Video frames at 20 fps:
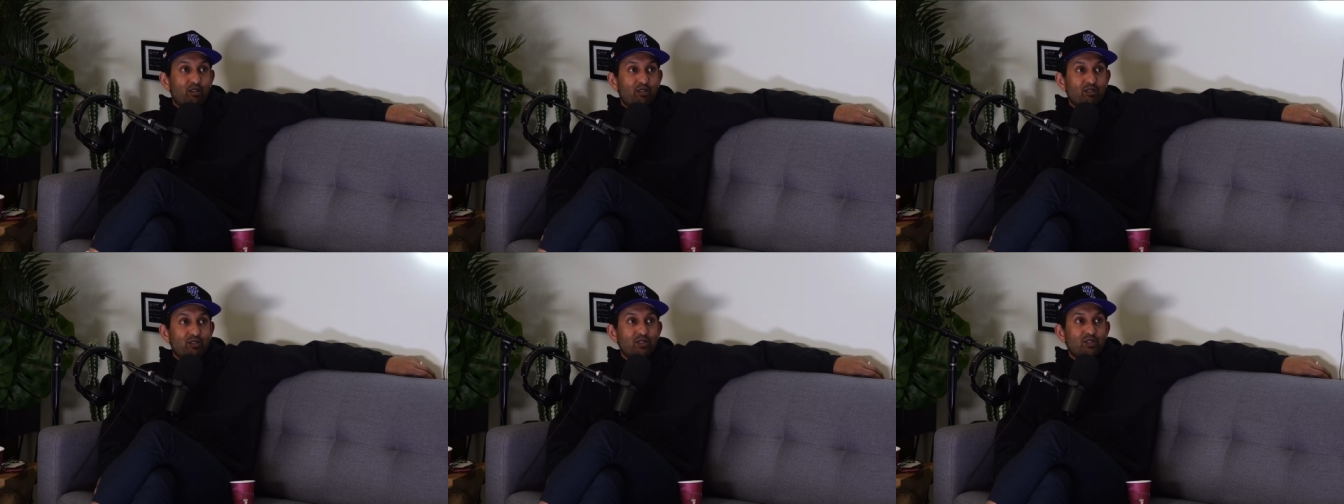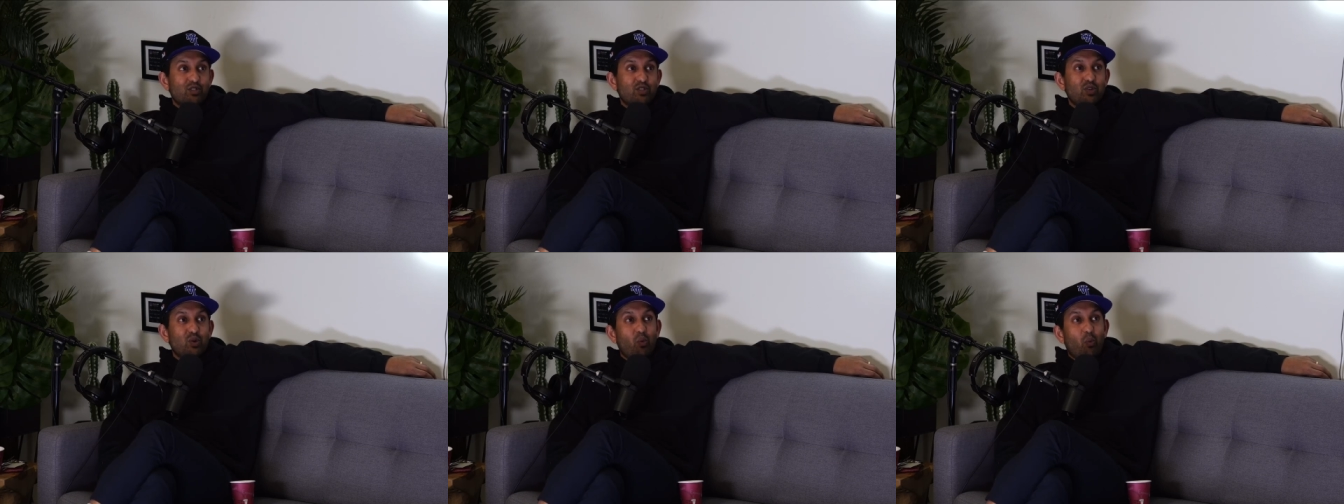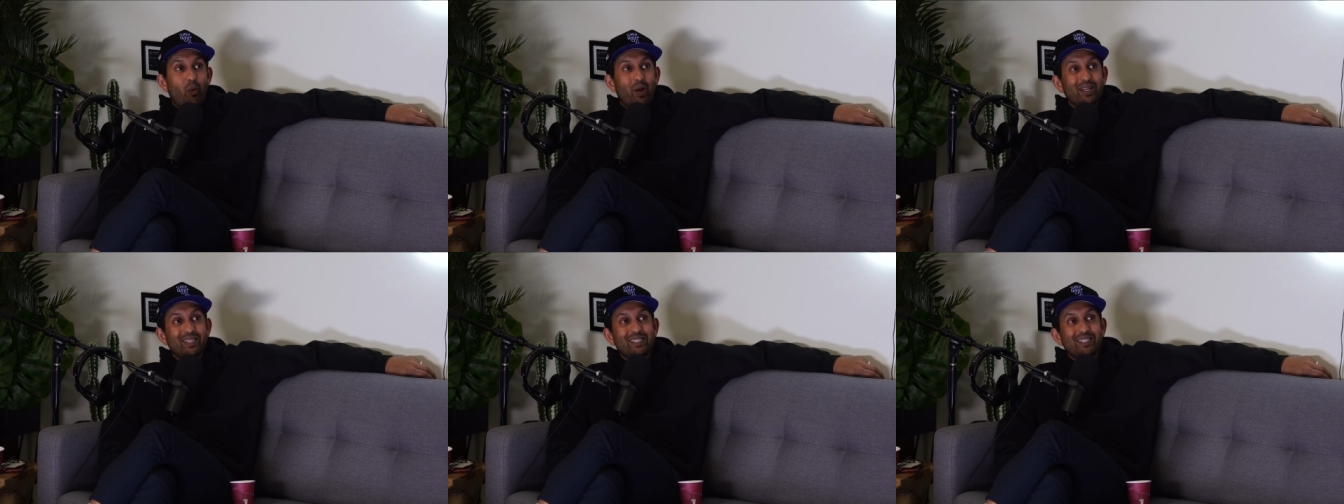earns
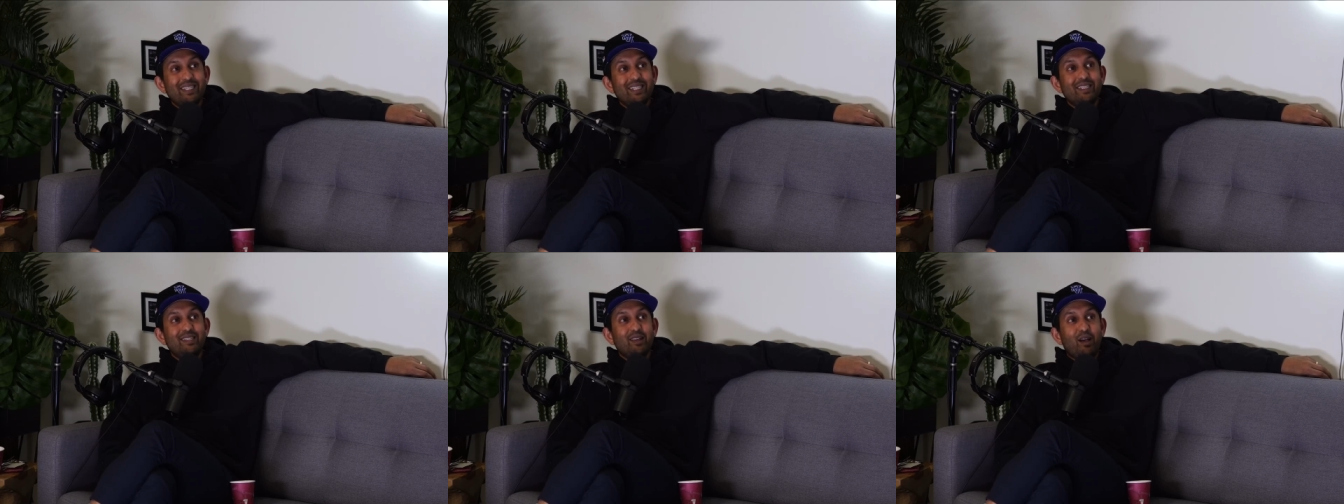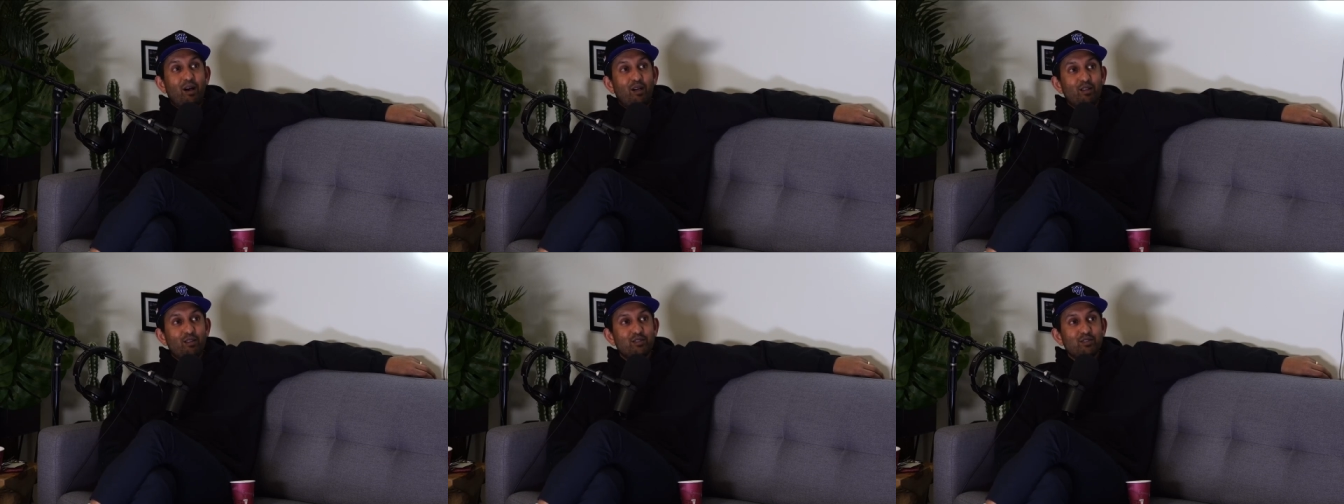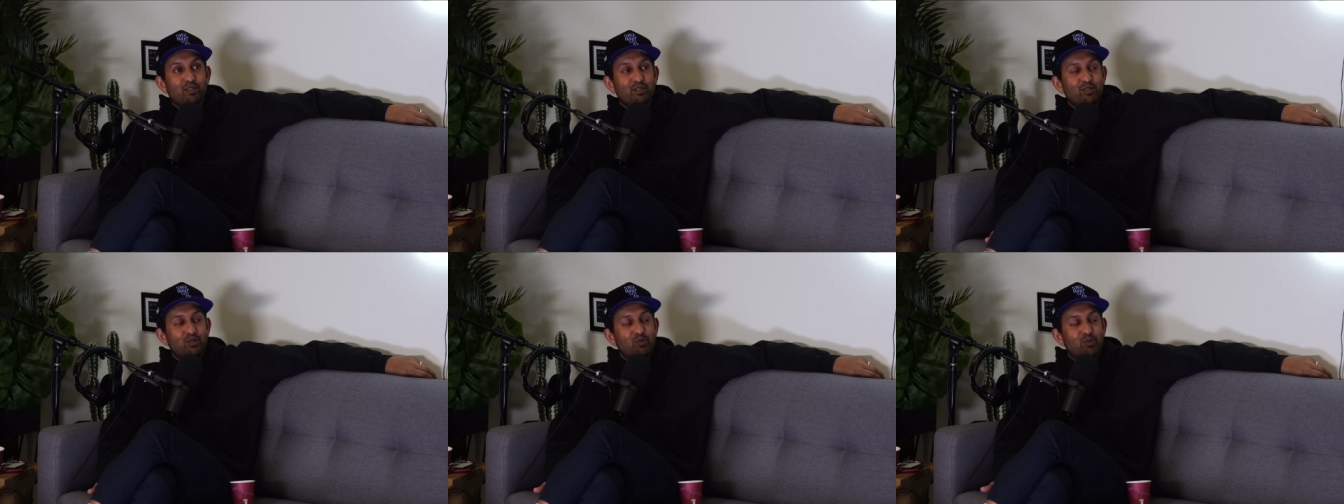twenty
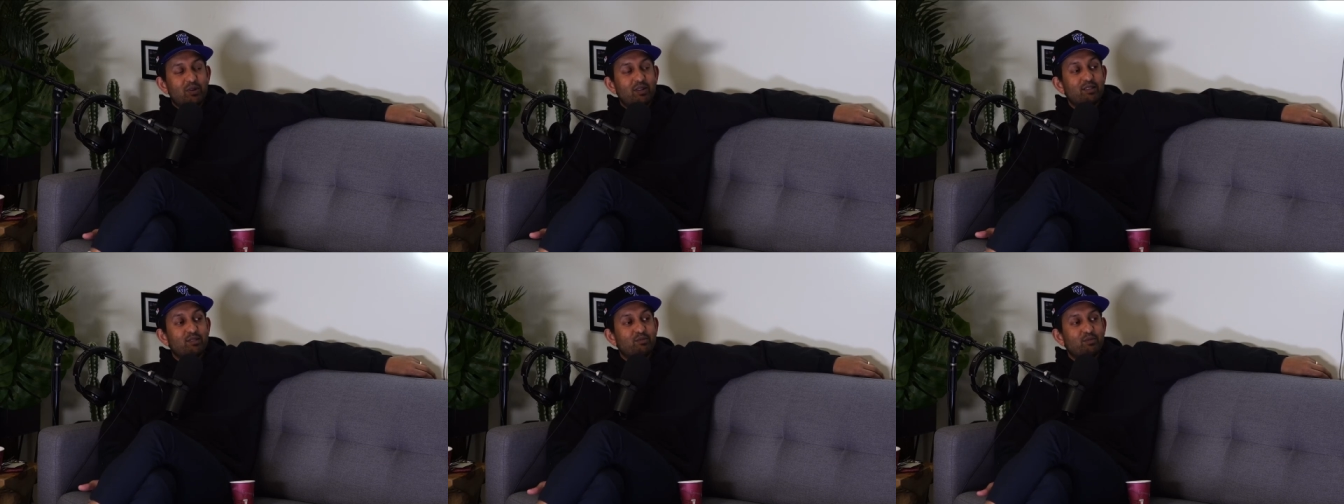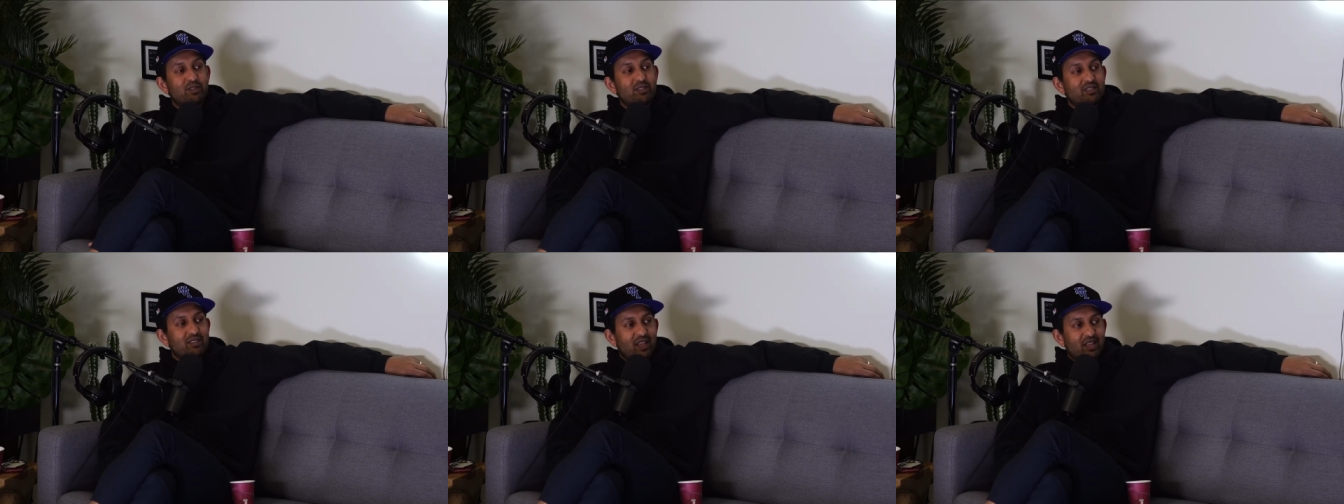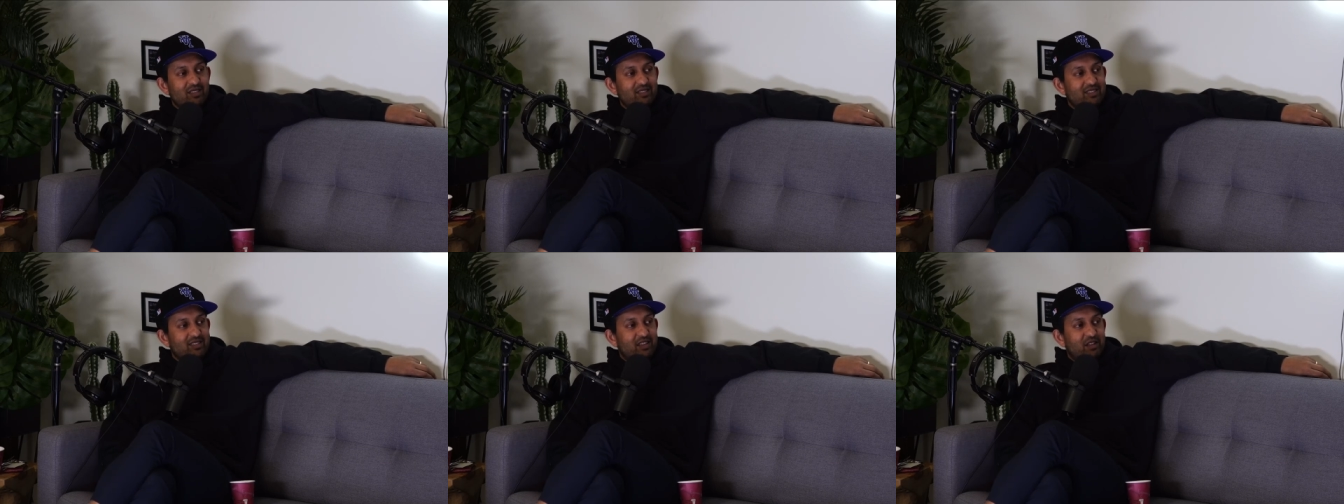dollars and twenty three
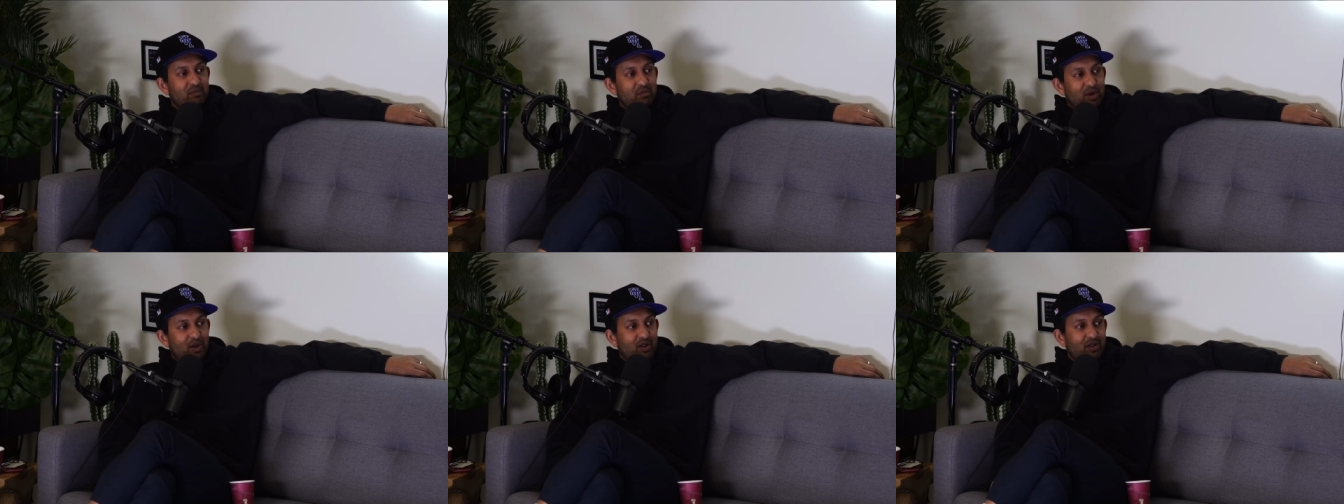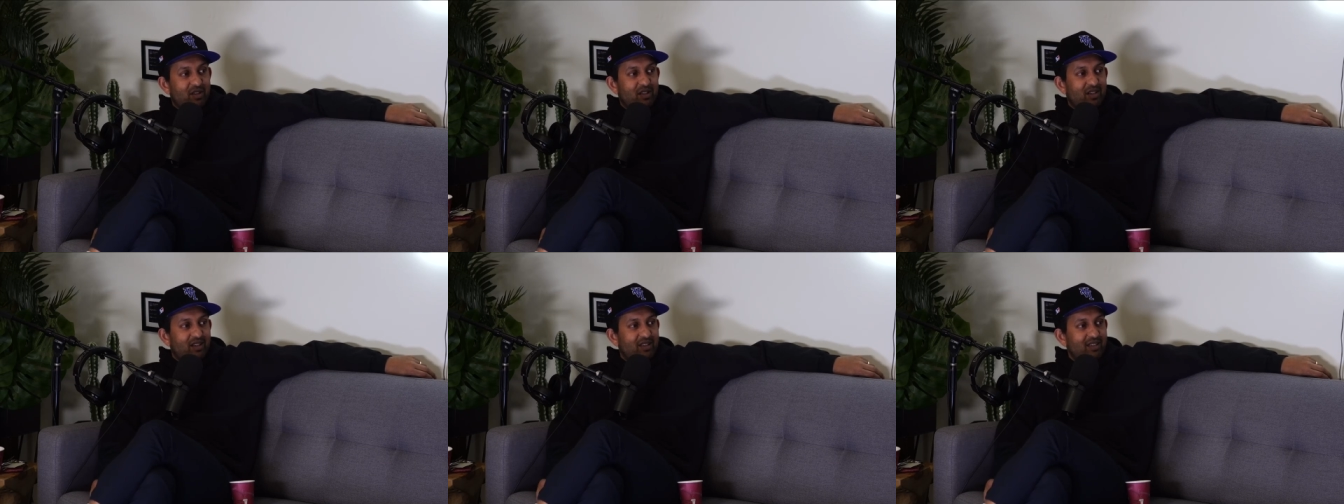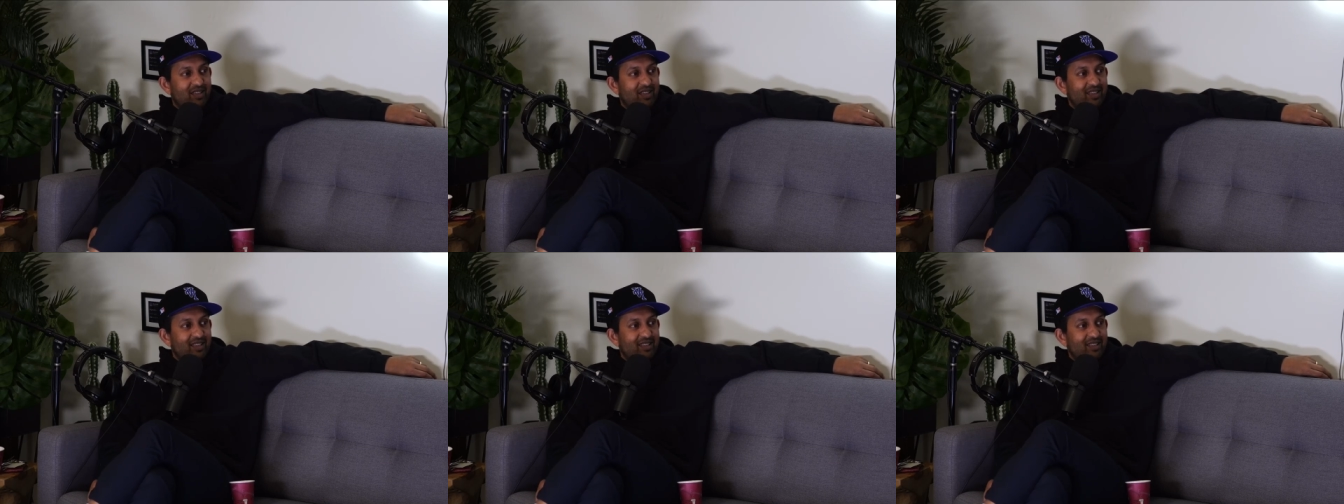cents in America.